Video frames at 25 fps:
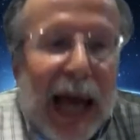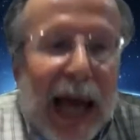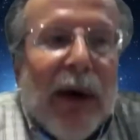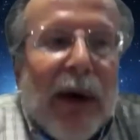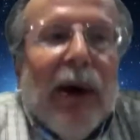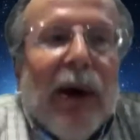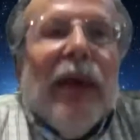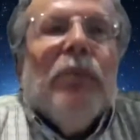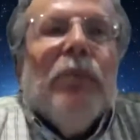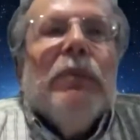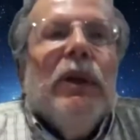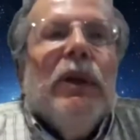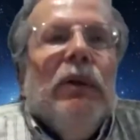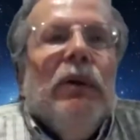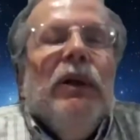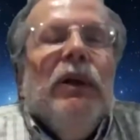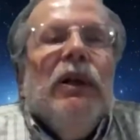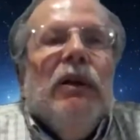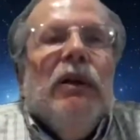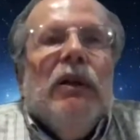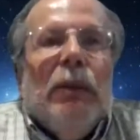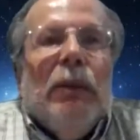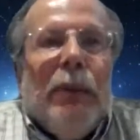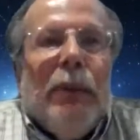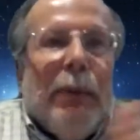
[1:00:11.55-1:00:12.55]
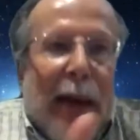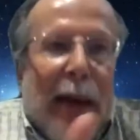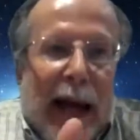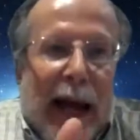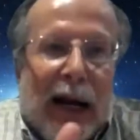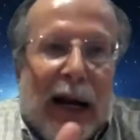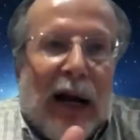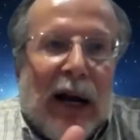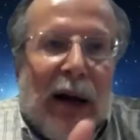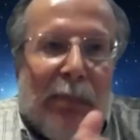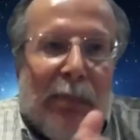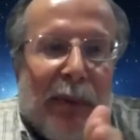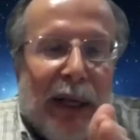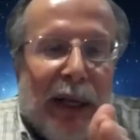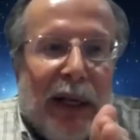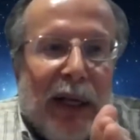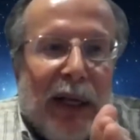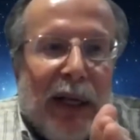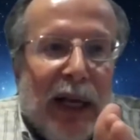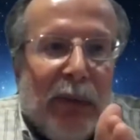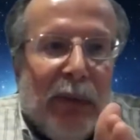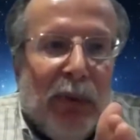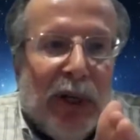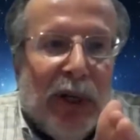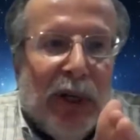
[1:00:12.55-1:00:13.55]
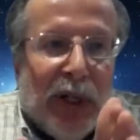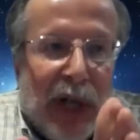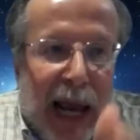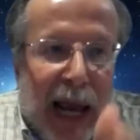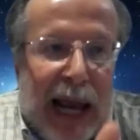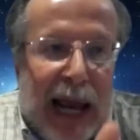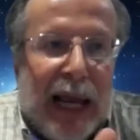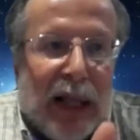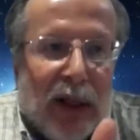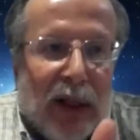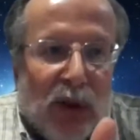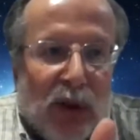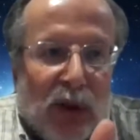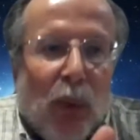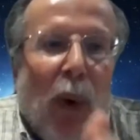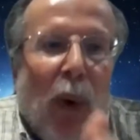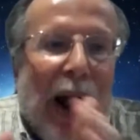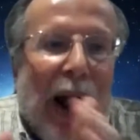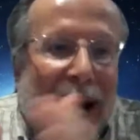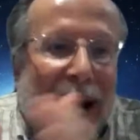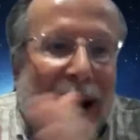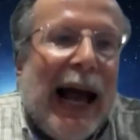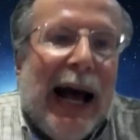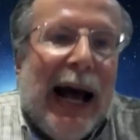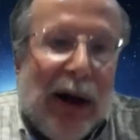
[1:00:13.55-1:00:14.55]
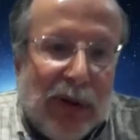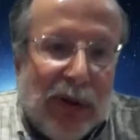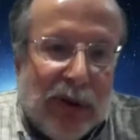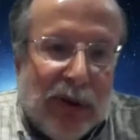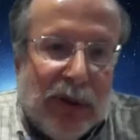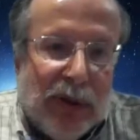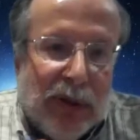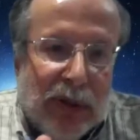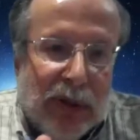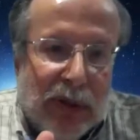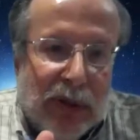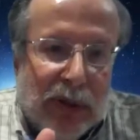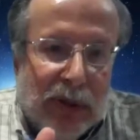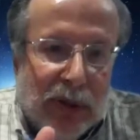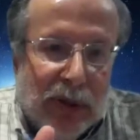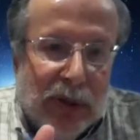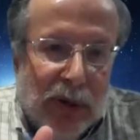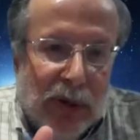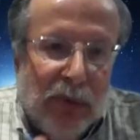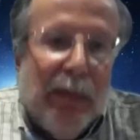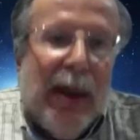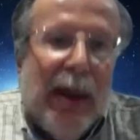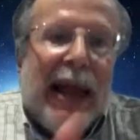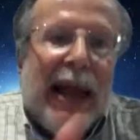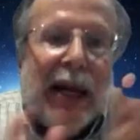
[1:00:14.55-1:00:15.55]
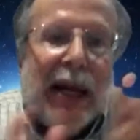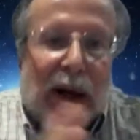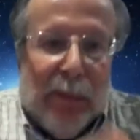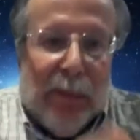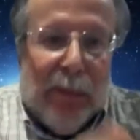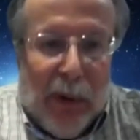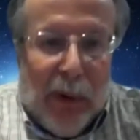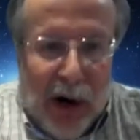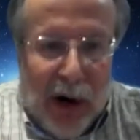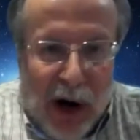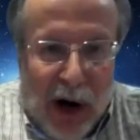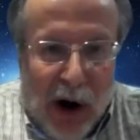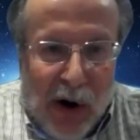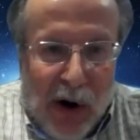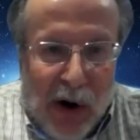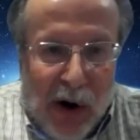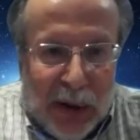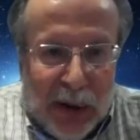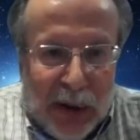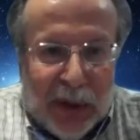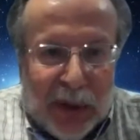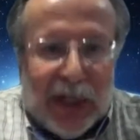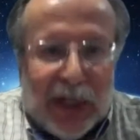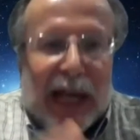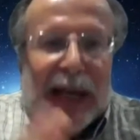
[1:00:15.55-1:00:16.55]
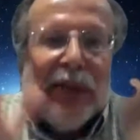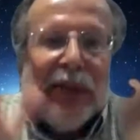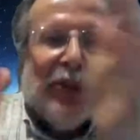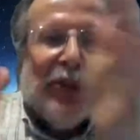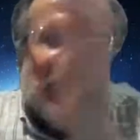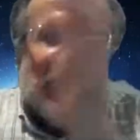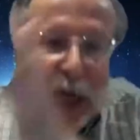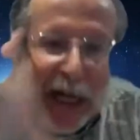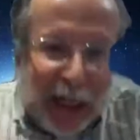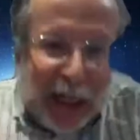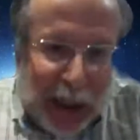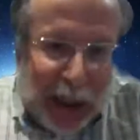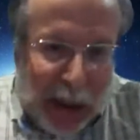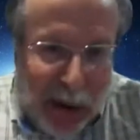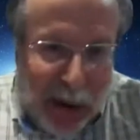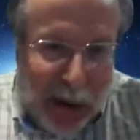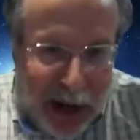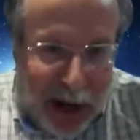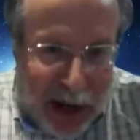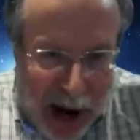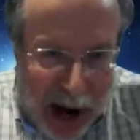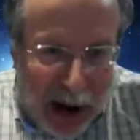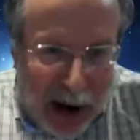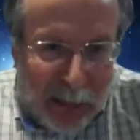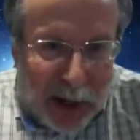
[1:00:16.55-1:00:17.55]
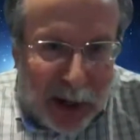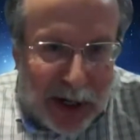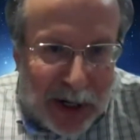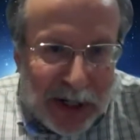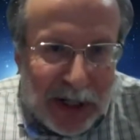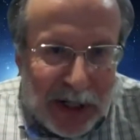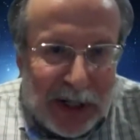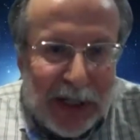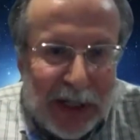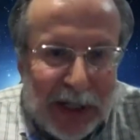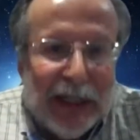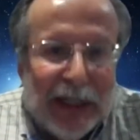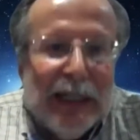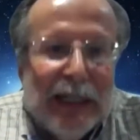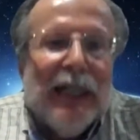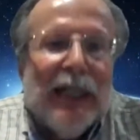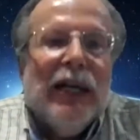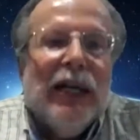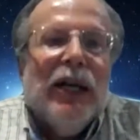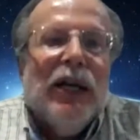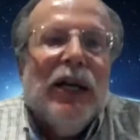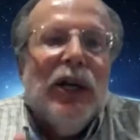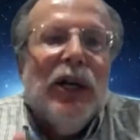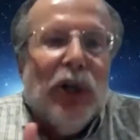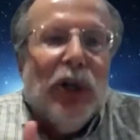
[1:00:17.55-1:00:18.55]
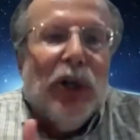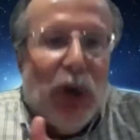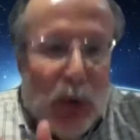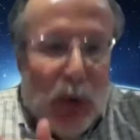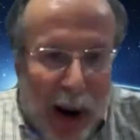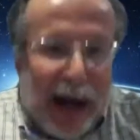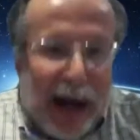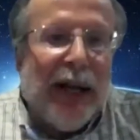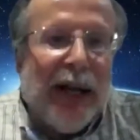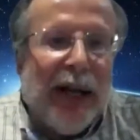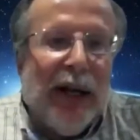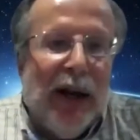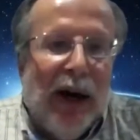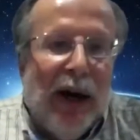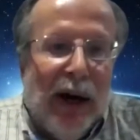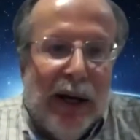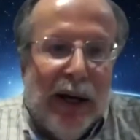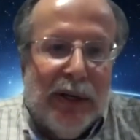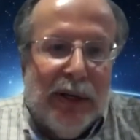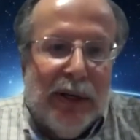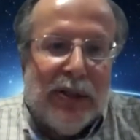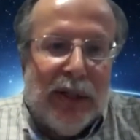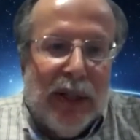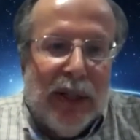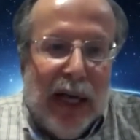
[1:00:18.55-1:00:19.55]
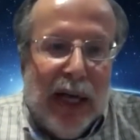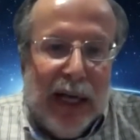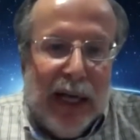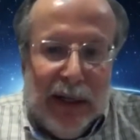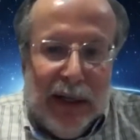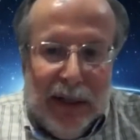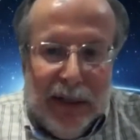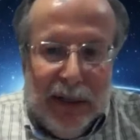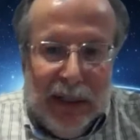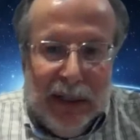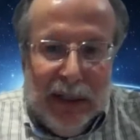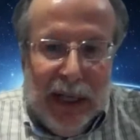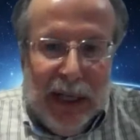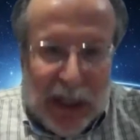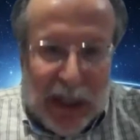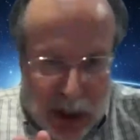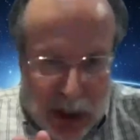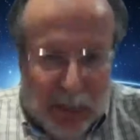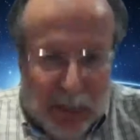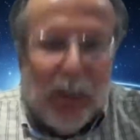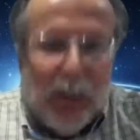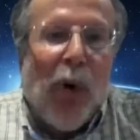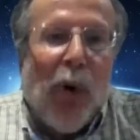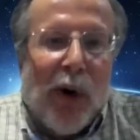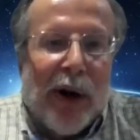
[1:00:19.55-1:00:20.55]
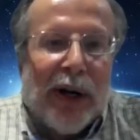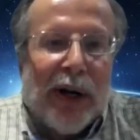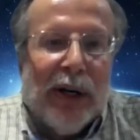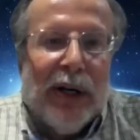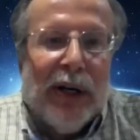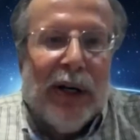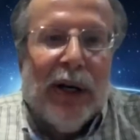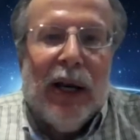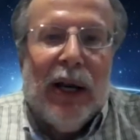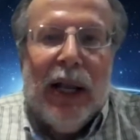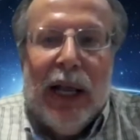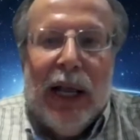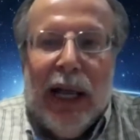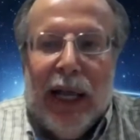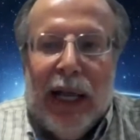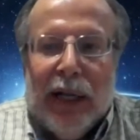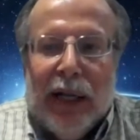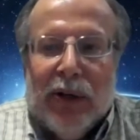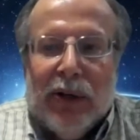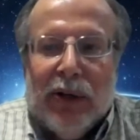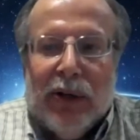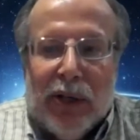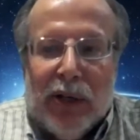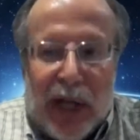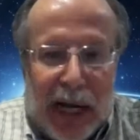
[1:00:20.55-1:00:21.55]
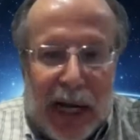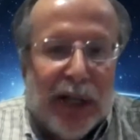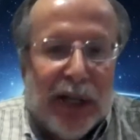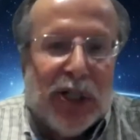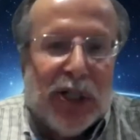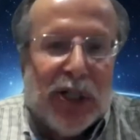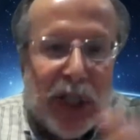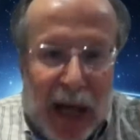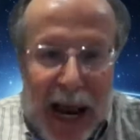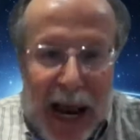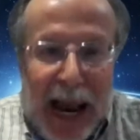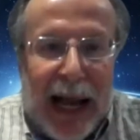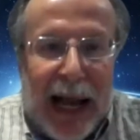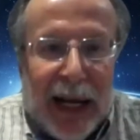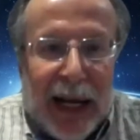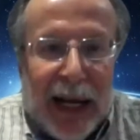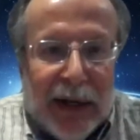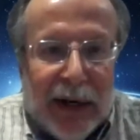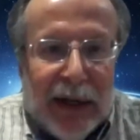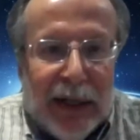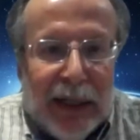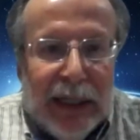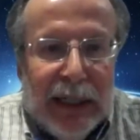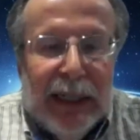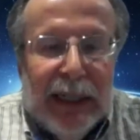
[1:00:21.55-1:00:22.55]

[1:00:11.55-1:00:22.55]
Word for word: But let me back up. It, it would take the White House to make it a priority. It would take the Secretary of Commerce to recognize that it's important and to take a stand.